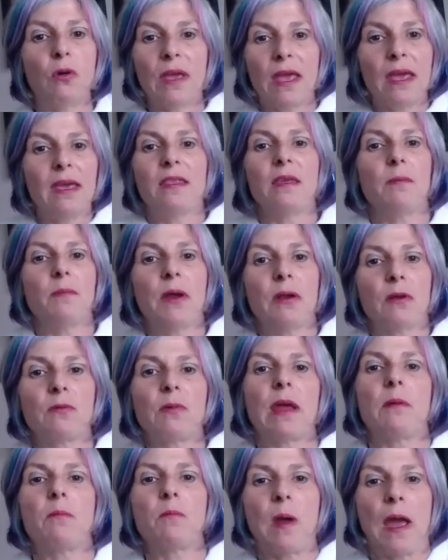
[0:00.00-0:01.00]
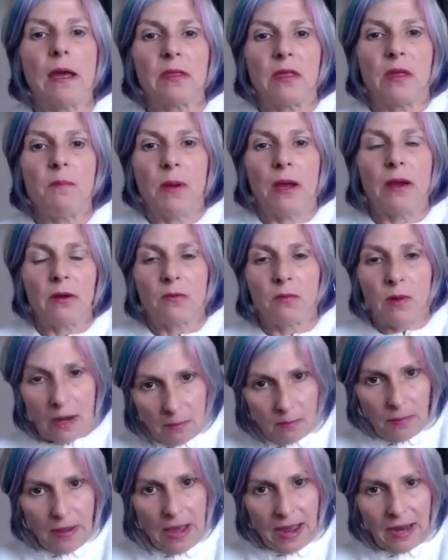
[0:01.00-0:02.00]
okay, they better write back, they better
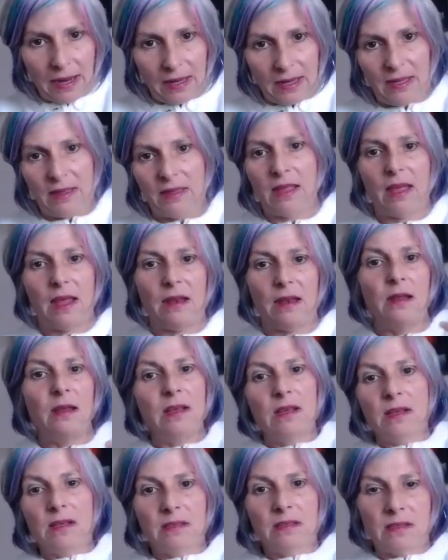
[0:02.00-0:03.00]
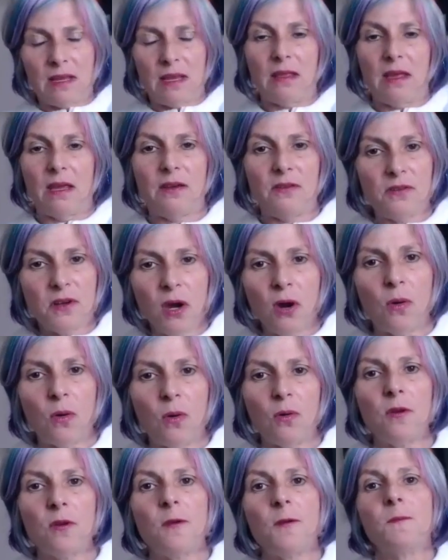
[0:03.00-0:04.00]
write back, and then say they
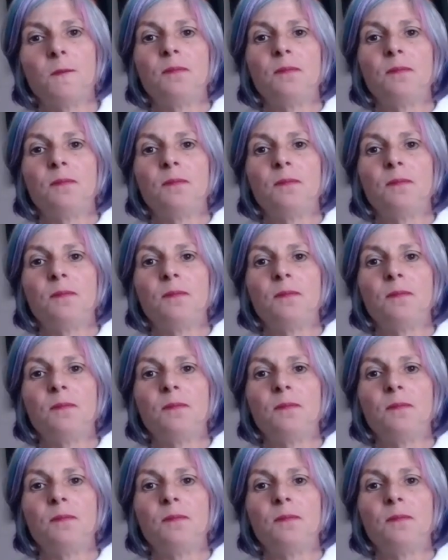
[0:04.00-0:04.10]
don't,